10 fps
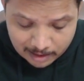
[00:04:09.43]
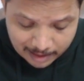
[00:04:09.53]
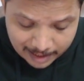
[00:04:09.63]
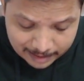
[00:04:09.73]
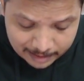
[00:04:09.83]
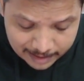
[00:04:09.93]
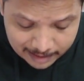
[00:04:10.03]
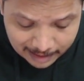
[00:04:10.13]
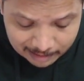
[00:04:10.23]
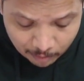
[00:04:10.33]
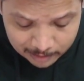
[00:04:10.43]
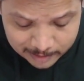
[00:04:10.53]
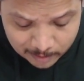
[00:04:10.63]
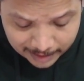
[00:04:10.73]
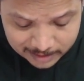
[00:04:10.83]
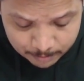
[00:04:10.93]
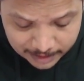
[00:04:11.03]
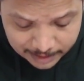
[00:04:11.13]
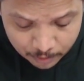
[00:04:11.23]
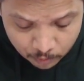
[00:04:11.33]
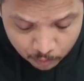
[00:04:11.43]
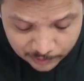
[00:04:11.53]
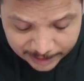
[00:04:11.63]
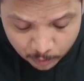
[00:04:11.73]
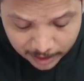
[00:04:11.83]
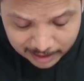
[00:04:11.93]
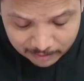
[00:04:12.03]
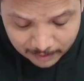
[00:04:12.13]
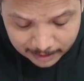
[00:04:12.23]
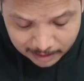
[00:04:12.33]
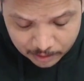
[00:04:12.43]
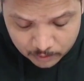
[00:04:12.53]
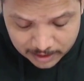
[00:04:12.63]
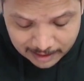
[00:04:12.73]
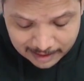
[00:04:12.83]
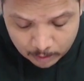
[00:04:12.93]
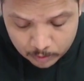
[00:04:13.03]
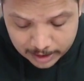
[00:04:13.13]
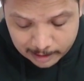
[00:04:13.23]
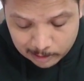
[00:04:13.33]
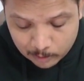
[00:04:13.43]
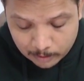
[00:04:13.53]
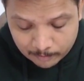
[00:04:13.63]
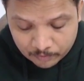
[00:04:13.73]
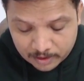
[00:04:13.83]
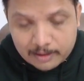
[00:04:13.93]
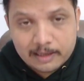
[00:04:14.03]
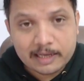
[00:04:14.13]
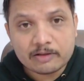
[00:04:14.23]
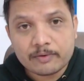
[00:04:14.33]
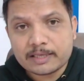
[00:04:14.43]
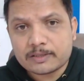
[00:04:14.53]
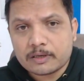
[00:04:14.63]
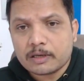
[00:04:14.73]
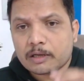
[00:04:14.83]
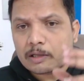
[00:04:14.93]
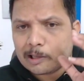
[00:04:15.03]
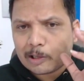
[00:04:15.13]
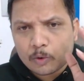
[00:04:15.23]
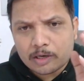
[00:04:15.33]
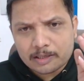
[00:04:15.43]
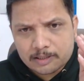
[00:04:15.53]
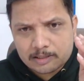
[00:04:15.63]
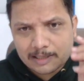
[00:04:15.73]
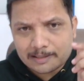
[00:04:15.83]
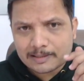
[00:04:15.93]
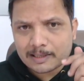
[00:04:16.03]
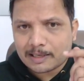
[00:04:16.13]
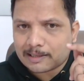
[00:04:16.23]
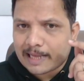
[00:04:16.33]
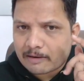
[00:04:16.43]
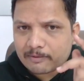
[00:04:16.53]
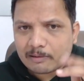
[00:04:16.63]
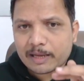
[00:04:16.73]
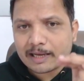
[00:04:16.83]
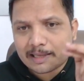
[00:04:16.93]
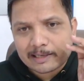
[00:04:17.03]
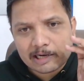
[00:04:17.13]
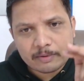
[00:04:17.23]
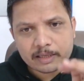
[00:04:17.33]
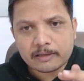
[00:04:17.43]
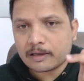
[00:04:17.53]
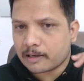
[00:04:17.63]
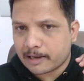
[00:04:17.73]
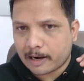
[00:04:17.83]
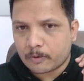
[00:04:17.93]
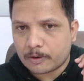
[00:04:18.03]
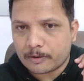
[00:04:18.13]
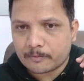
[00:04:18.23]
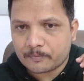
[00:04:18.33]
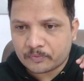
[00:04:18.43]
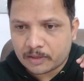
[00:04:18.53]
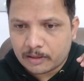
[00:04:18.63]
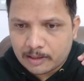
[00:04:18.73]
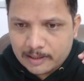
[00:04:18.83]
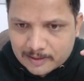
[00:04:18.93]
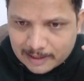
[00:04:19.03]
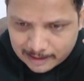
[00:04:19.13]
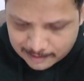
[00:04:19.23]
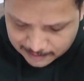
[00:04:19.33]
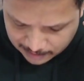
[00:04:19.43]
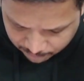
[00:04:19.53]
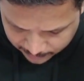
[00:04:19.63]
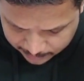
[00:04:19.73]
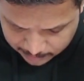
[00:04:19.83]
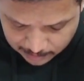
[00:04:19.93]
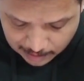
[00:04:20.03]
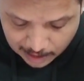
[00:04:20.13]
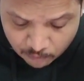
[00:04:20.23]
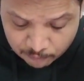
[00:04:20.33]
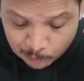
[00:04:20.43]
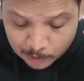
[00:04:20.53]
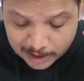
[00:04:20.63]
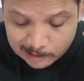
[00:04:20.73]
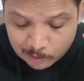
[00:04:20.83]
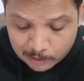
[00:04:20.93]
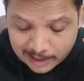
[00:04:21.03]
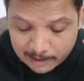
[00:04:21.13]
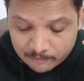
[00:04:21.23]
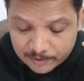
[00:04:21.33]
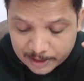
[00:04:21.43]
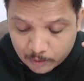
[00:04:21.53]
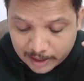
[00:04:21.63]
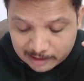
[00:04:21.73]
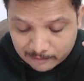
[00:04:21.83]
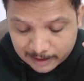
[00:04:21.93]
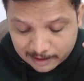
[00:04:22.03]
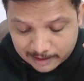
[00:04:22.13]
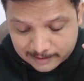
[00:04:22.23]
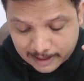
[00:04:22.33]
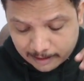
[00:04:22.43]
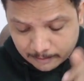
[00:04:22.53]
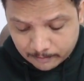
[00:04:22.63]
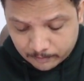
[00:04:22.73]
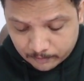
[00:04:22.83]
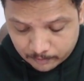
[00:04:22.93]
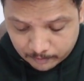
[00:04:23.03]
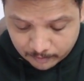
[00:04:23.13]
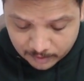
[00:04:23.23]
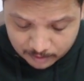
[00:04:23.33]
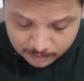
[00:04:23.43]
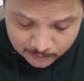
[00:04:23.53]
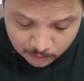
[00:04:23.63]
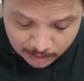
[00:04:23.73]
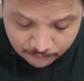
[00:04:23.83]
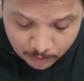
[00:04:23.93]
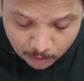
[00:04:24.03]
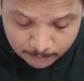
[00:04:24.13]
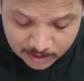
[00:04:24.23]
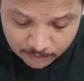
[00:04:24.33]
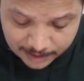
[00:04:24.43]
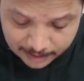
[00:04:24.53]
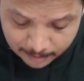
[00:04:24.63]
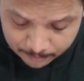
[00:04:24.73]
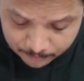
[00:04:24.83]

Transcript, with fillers: And here I'll also explain you V2I converter using grounded load in which load resistance that will be connected with ground. So let us see first how floating load type V2I converter is there. So if you observe here,